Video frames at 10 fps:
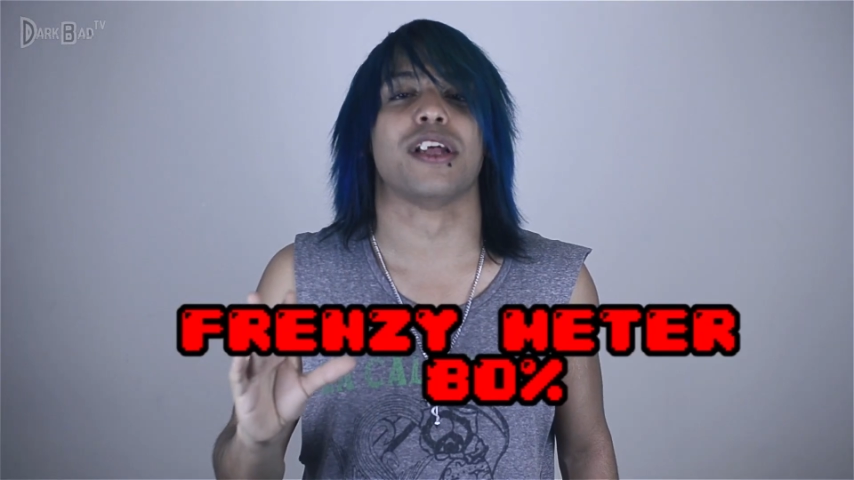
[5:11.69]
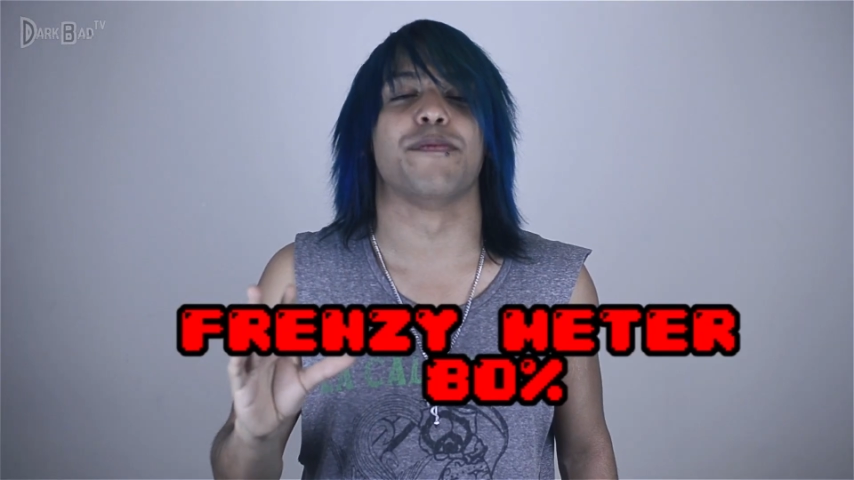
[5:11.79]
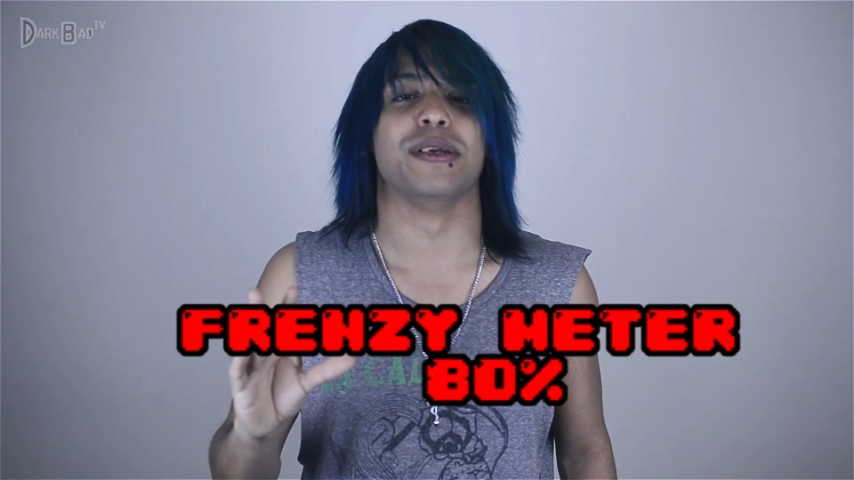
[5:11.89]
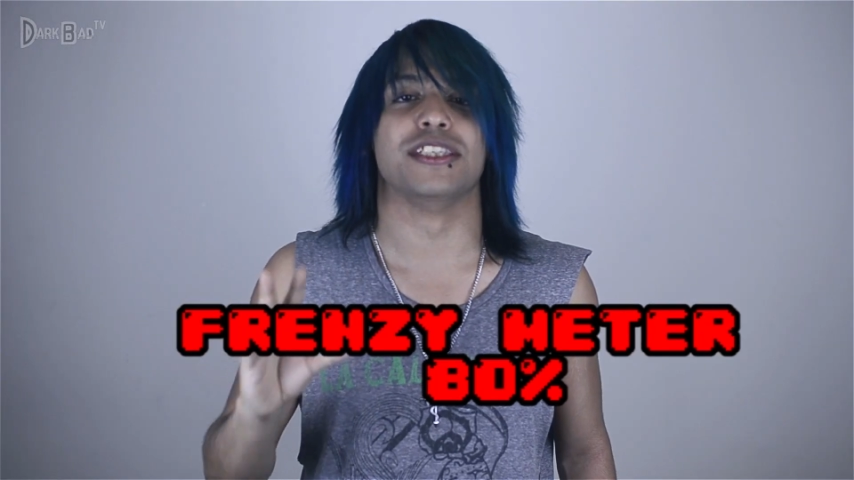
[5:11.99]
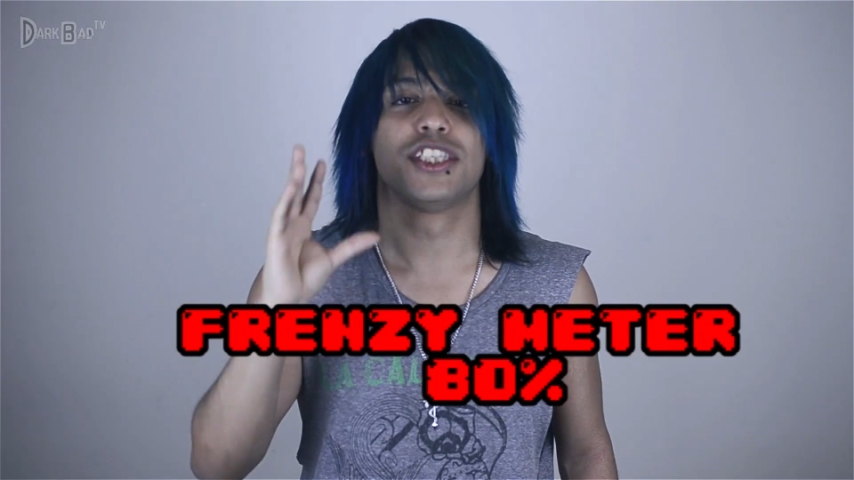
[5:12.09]

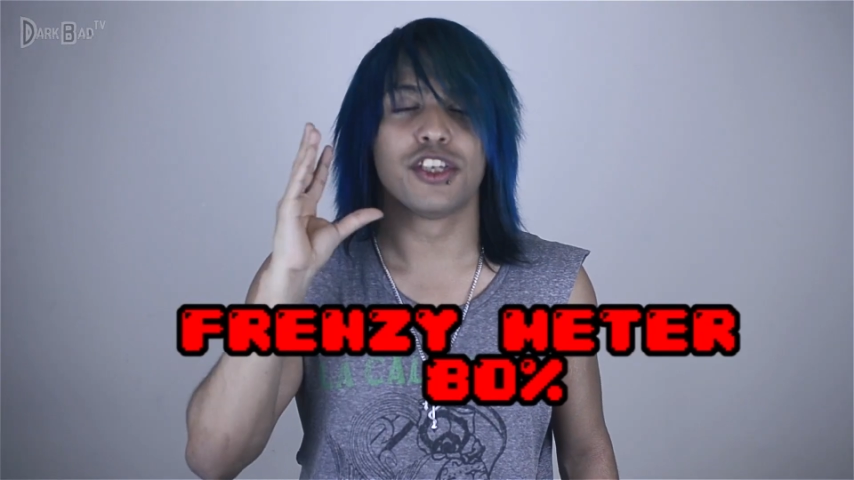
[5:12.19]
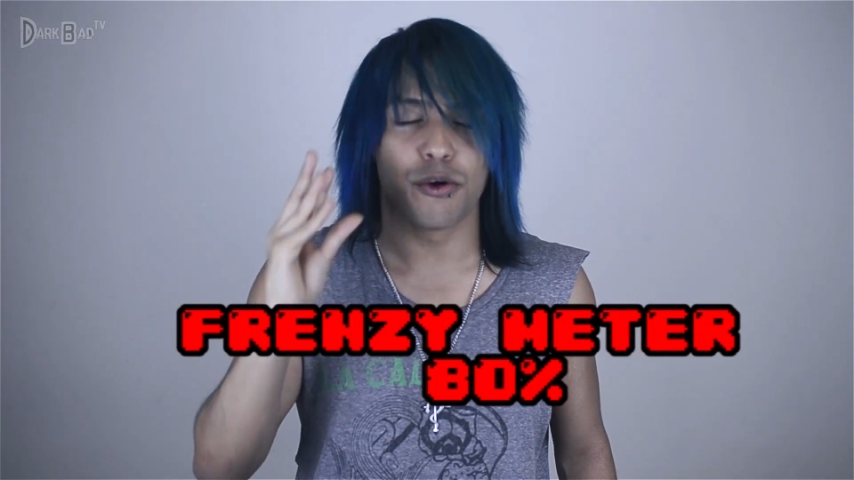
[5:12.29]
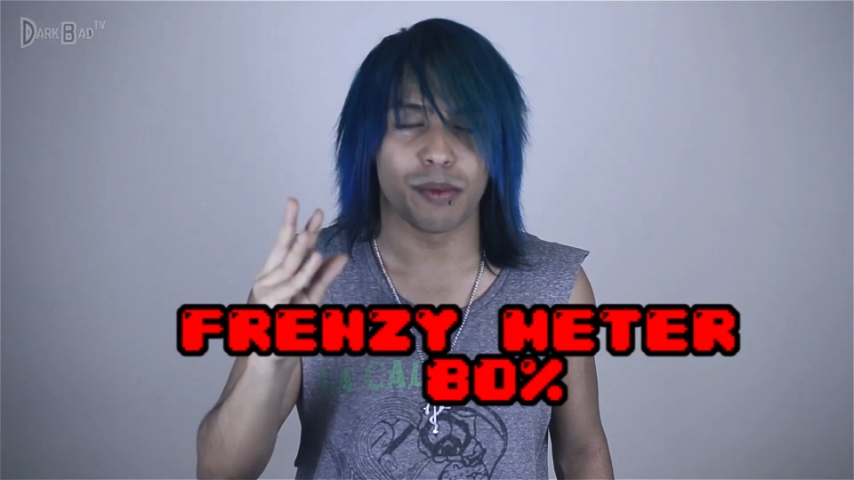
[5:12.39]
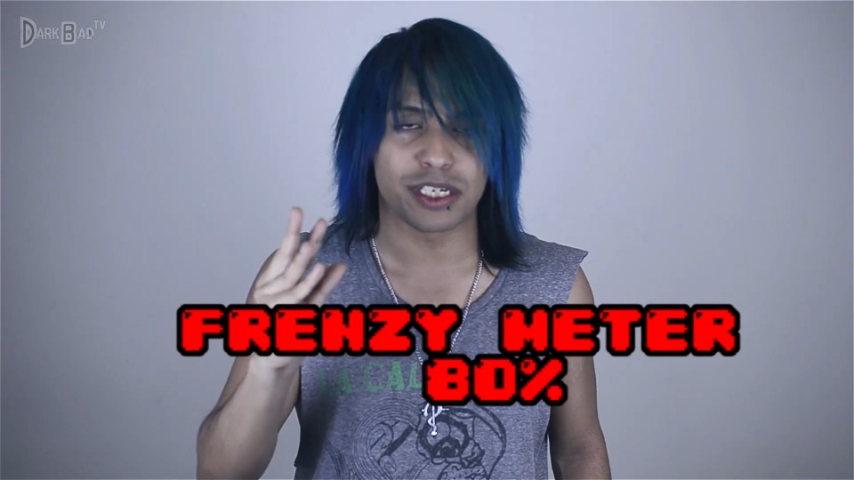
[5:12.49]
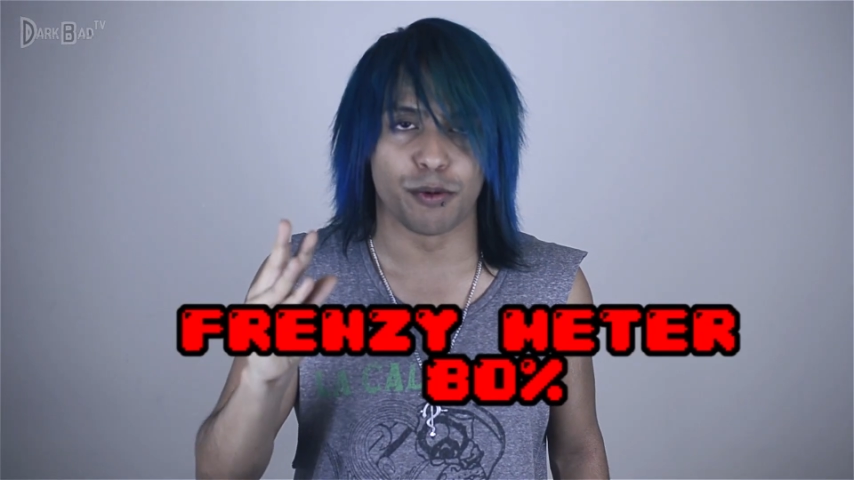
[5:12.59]
have been
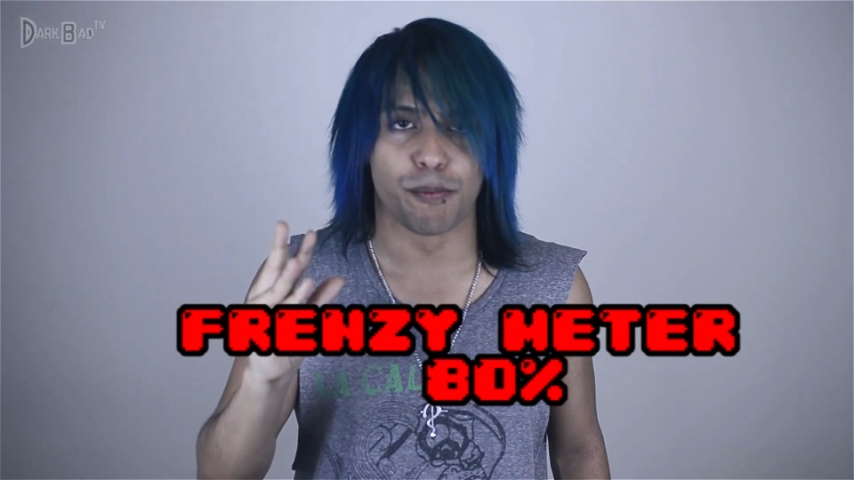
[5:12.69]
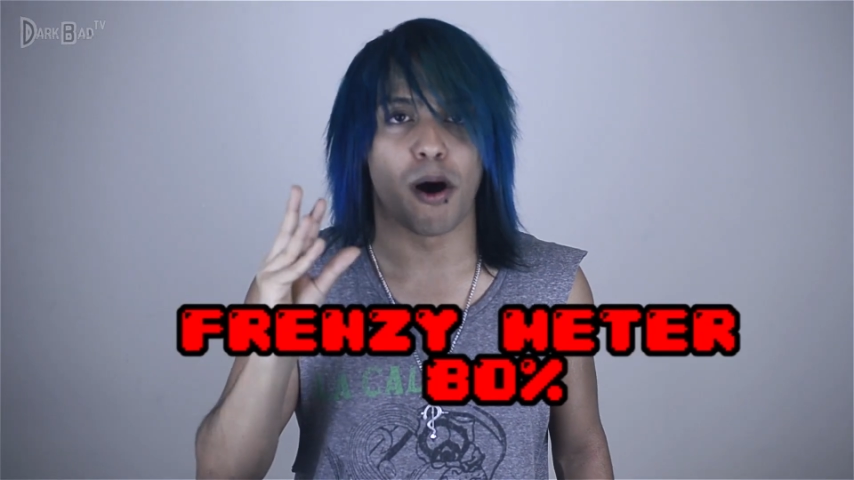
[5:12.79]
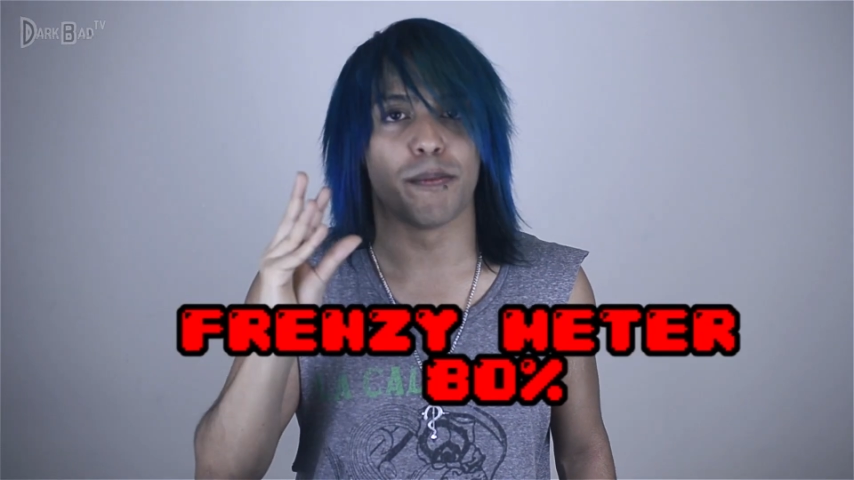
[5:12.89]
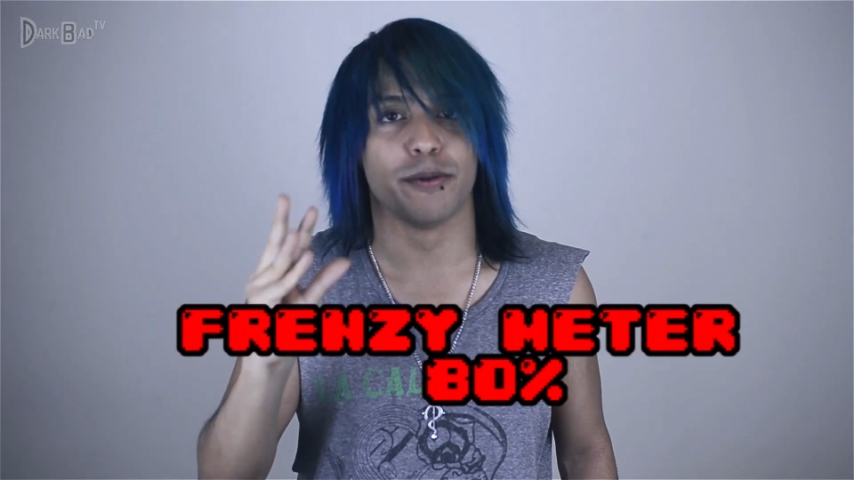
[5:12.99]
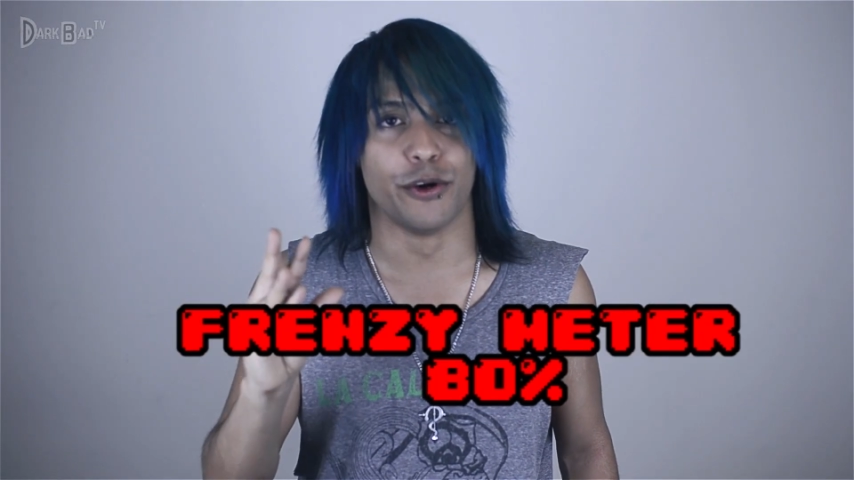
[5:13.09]
so much more
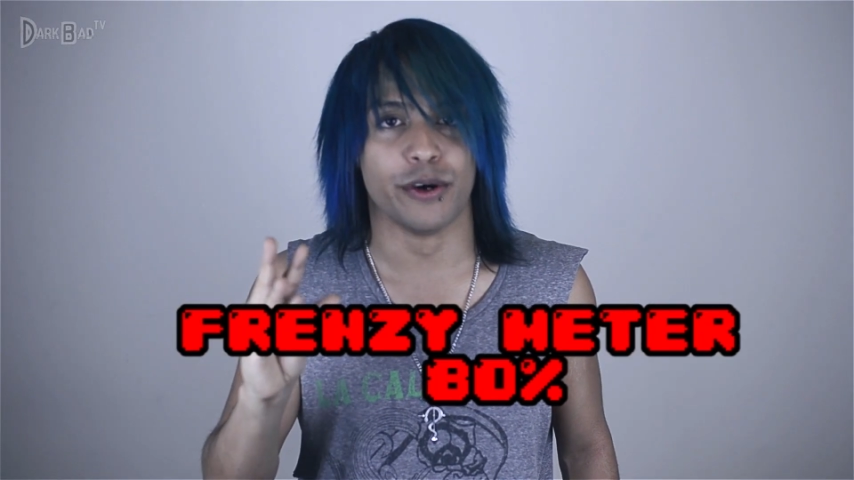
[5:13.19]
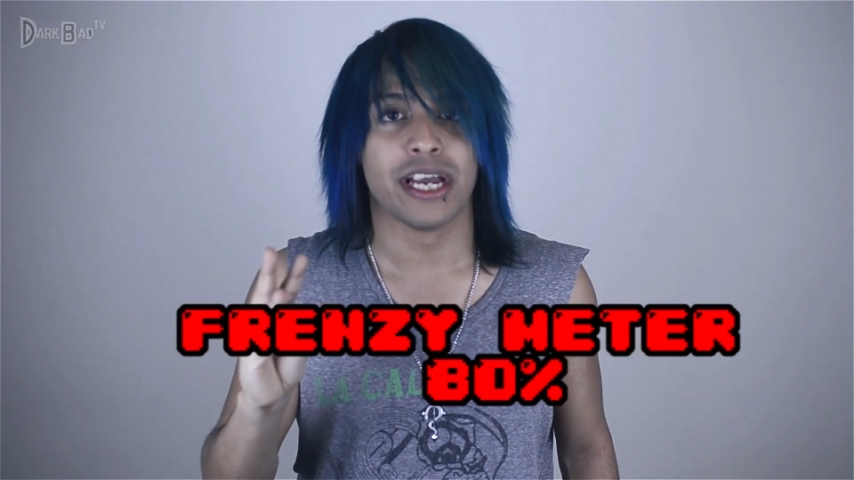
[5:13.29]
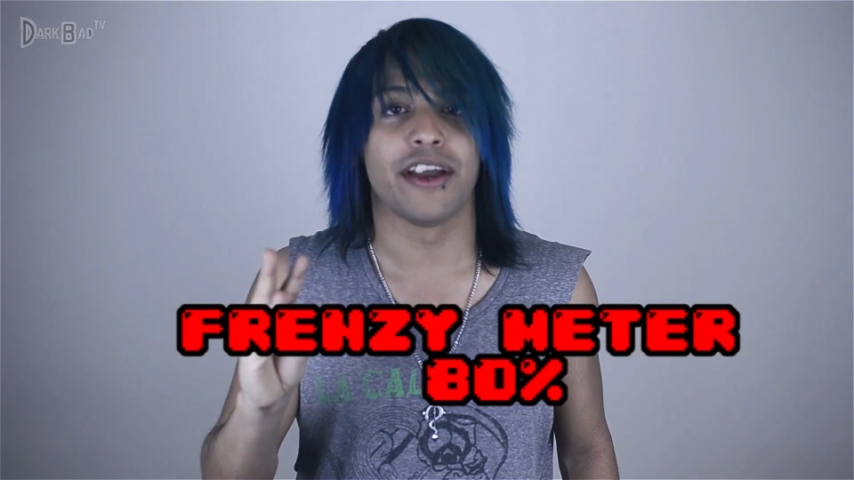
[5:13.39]
popular